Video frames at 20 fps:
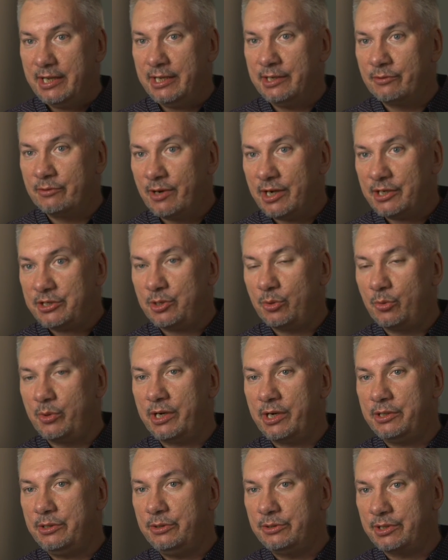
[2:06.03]
In Russia,
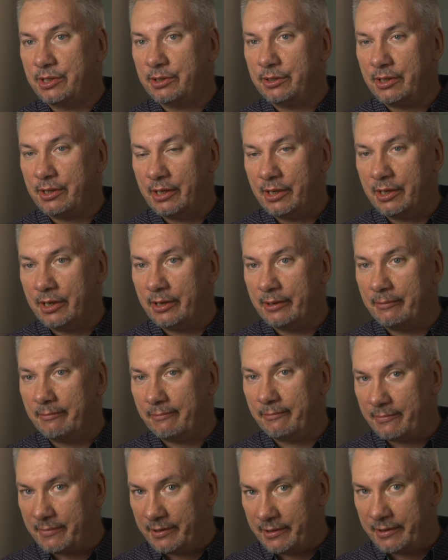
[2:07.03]
we are using
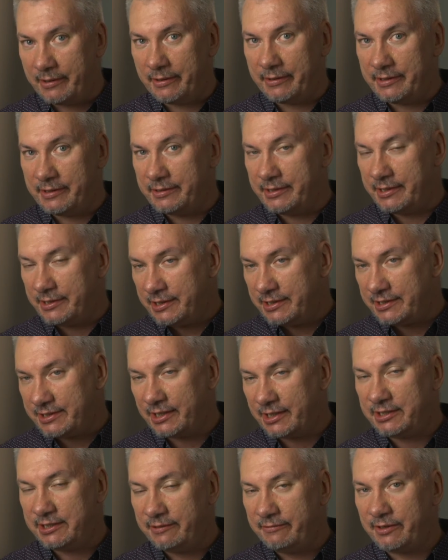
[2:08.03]
the
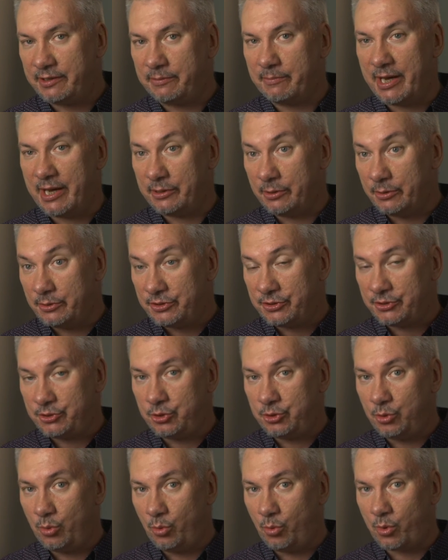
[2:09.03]
scientific methods
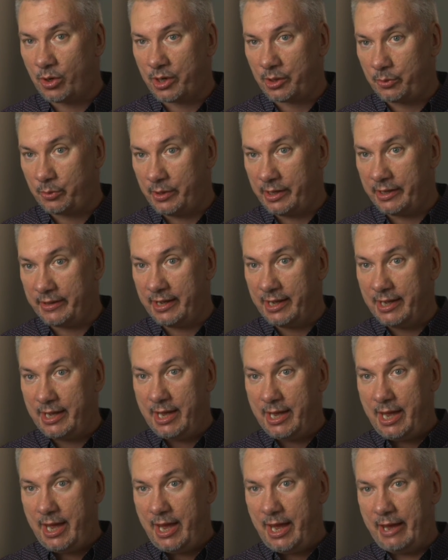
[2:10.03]
to work with
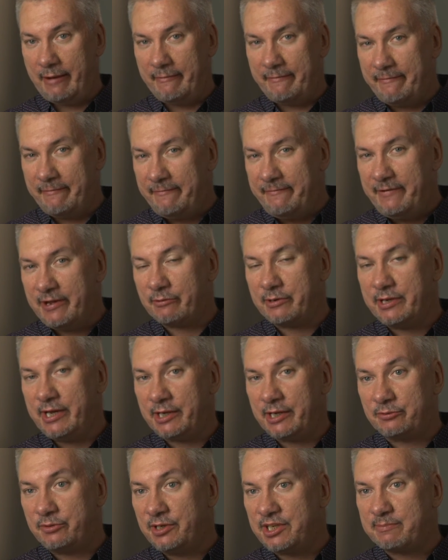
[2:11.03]
a very
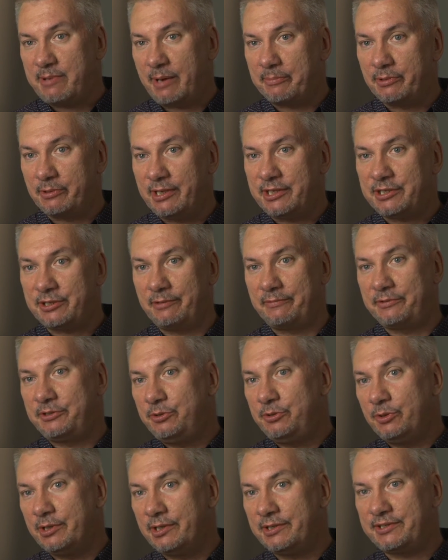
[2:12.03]
at-risk population of
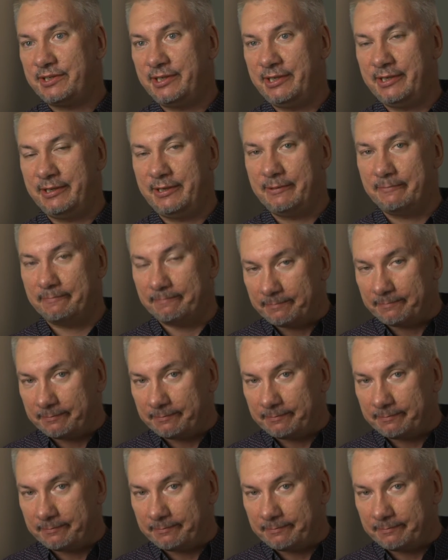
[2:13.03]
students in